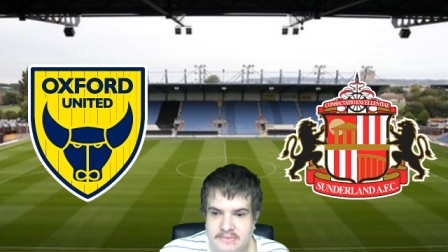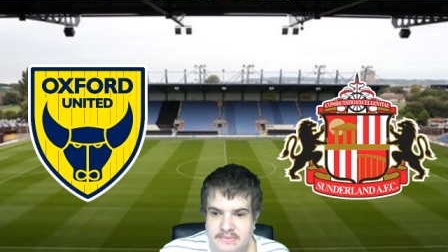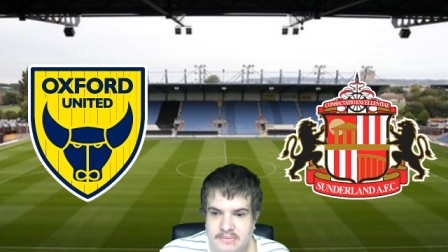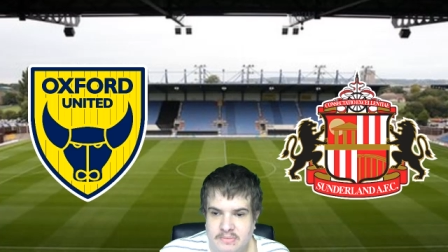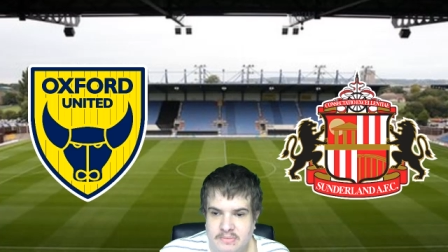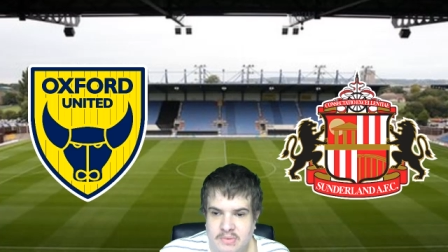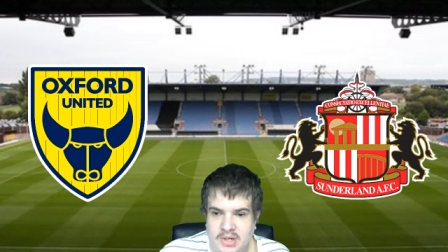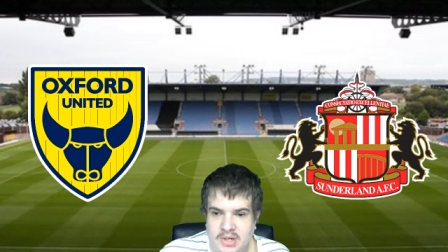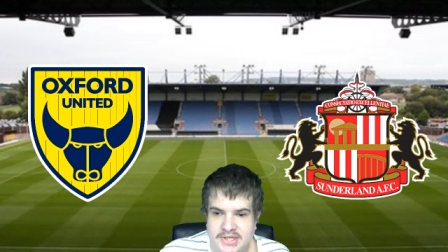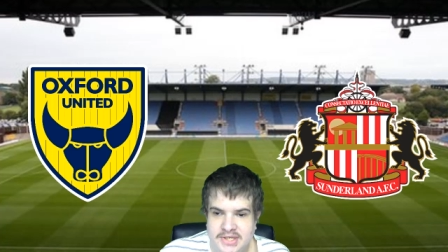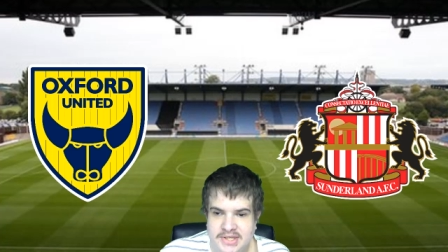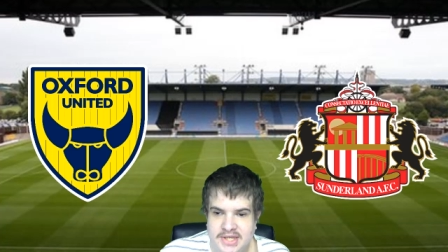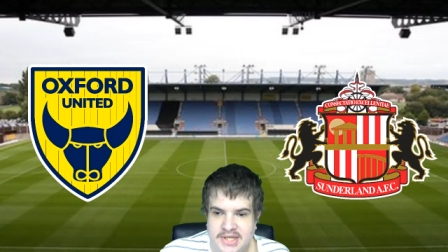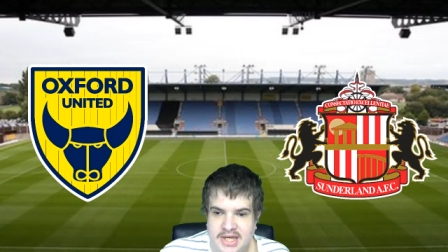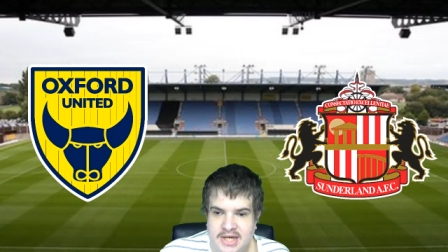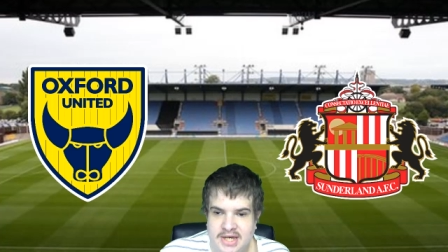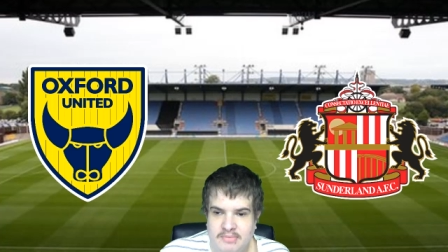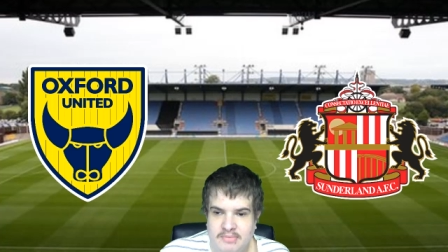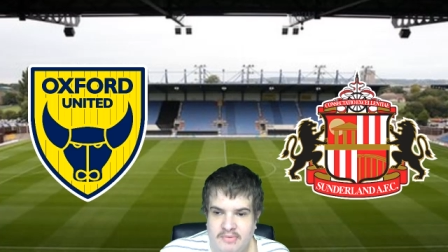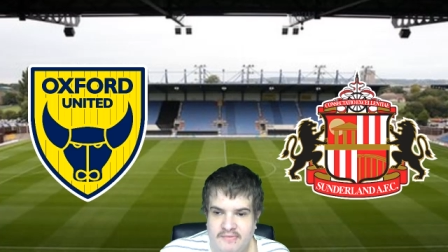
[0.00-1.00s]
West
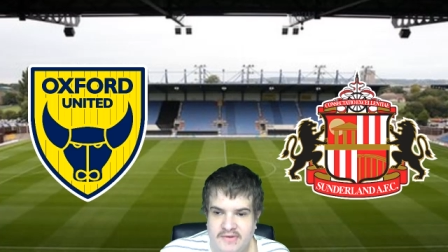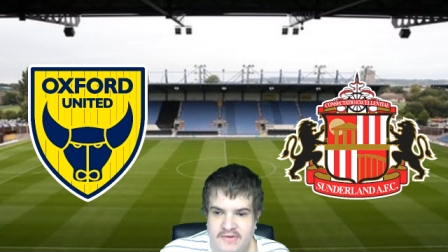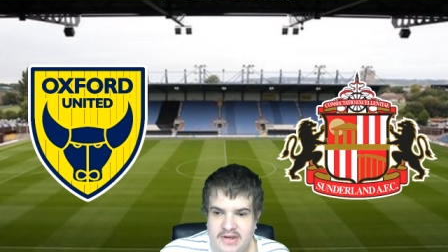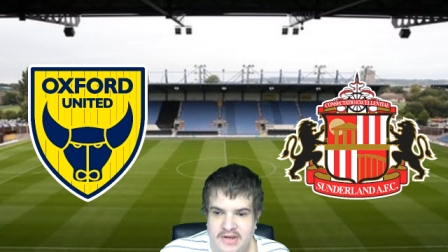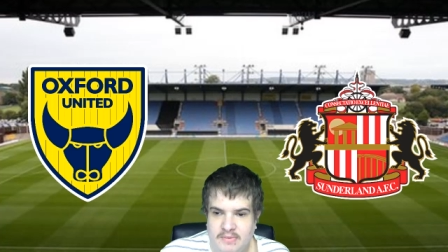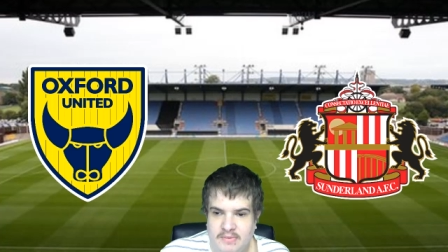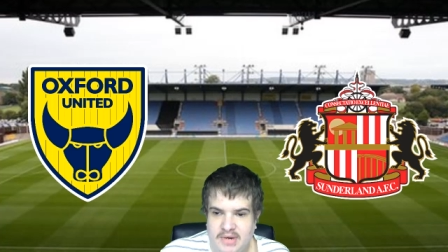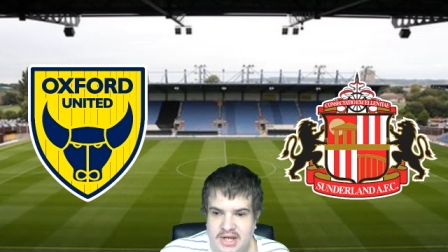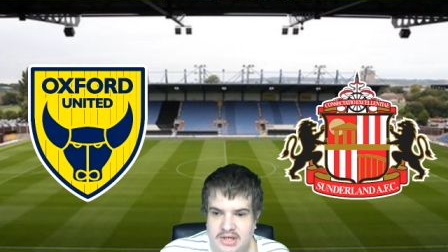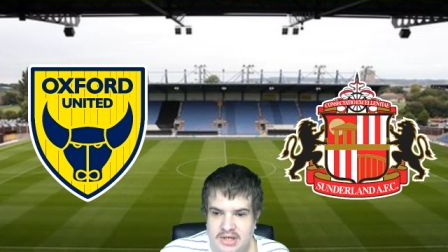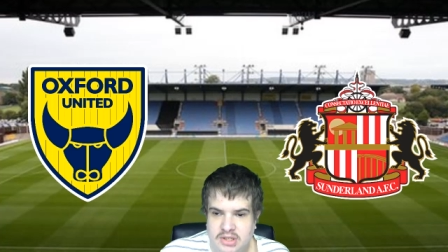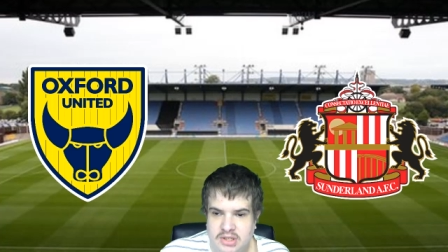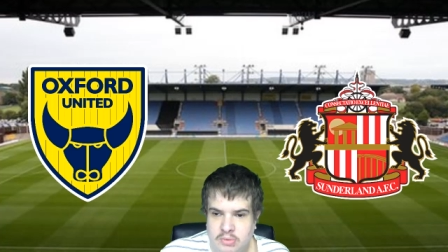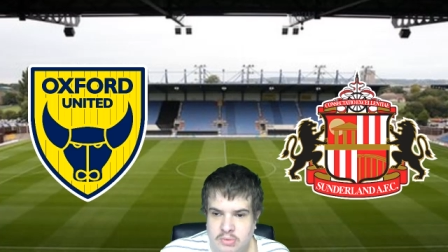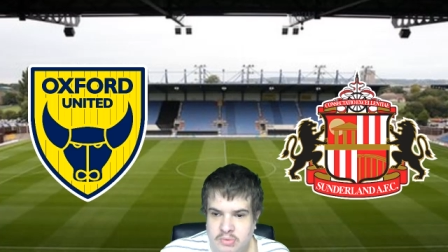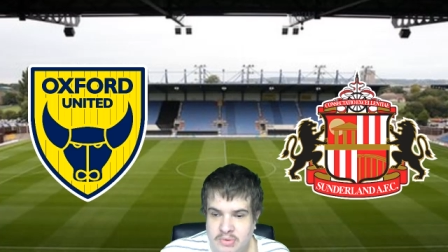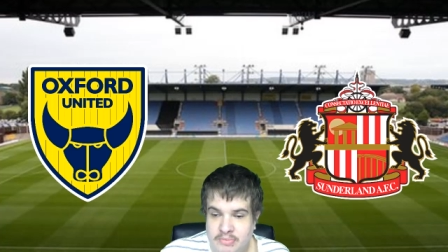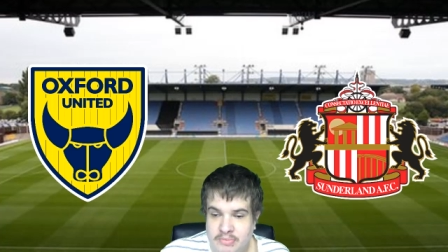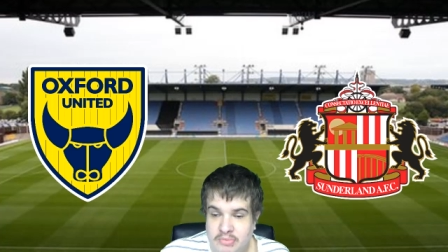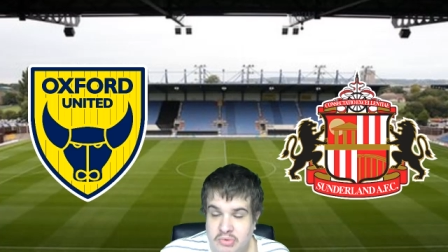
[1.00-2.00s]
Ham, I think they went out to
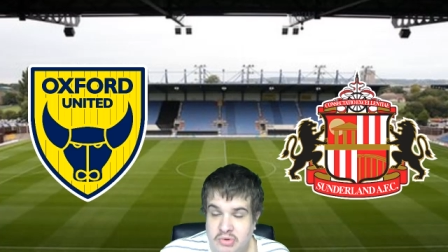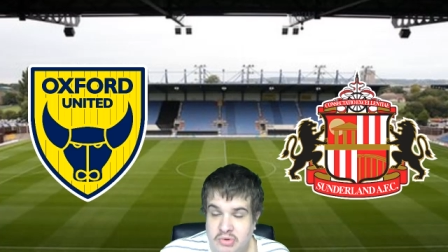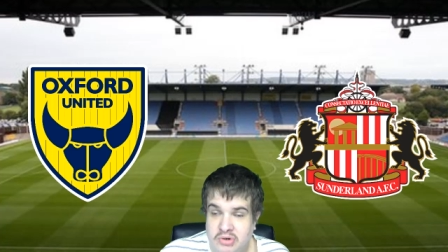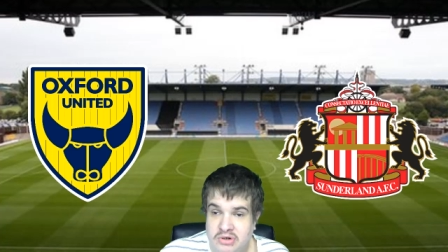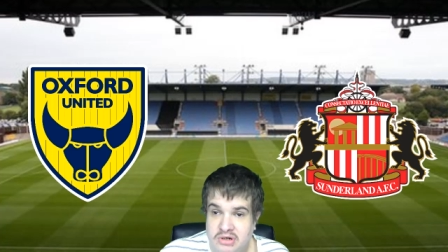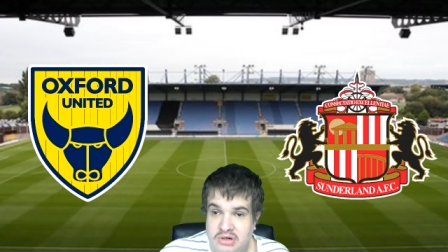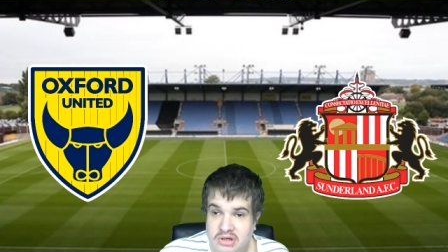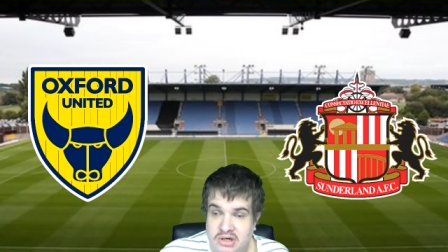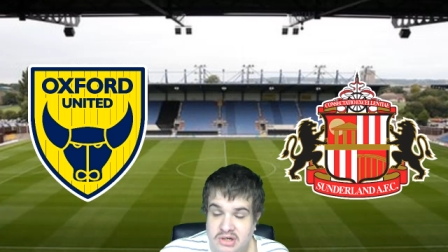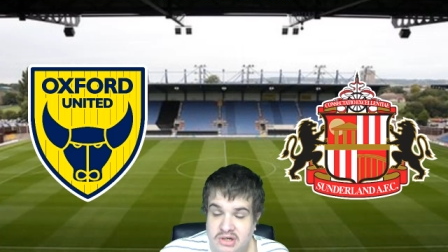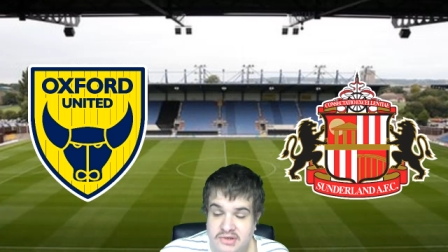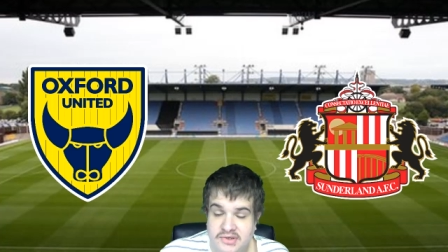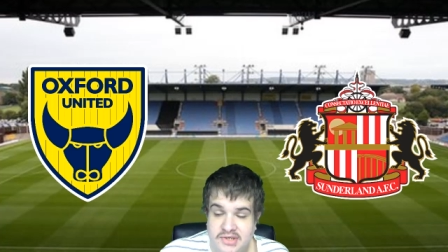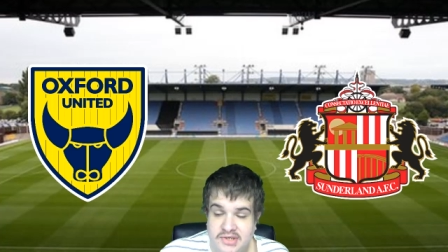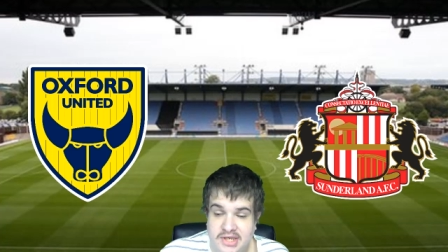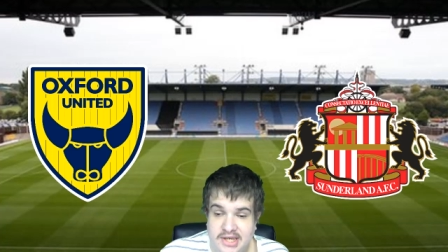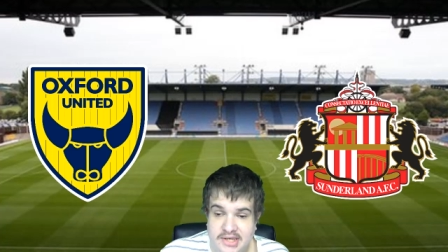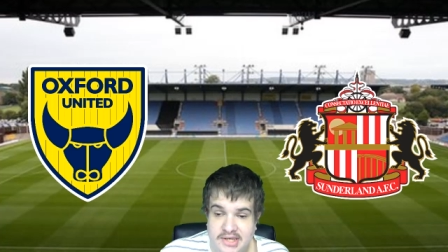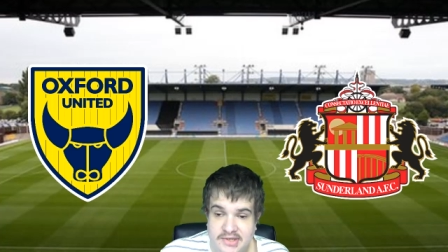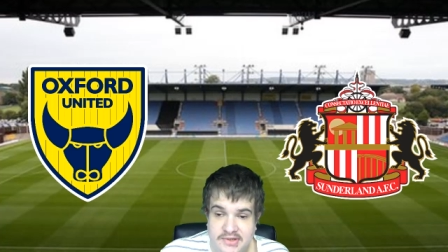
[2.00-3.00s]
Wimbledon last
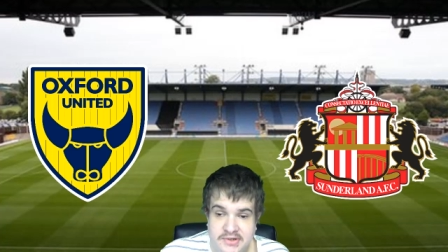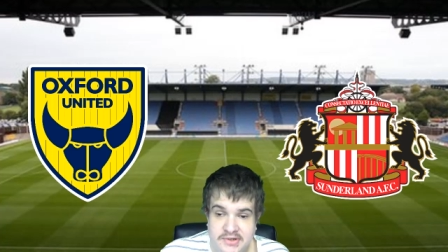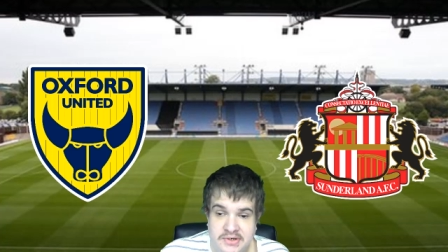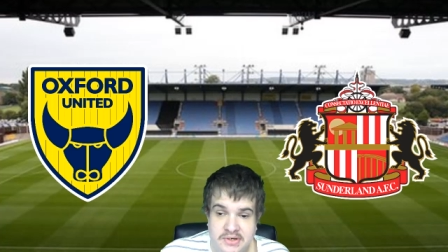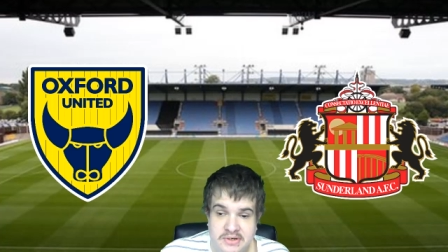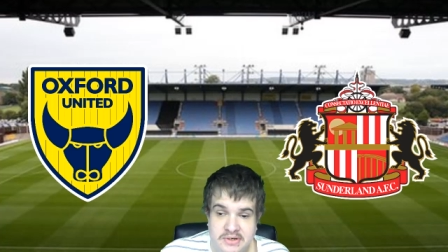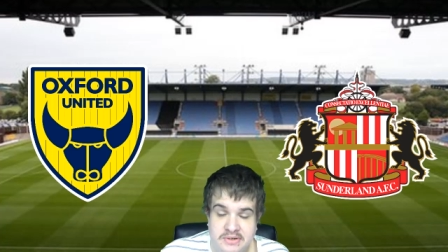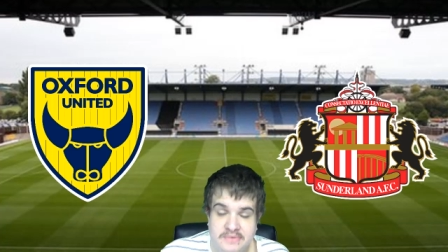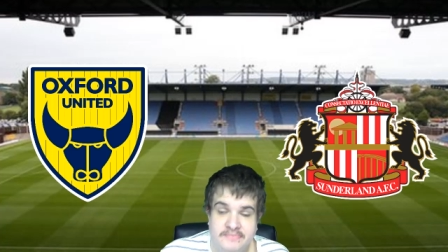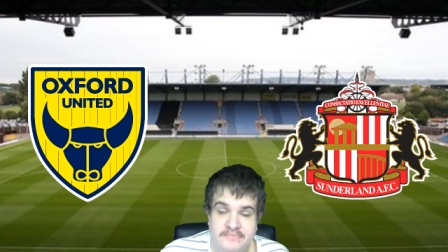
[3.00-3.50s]
season.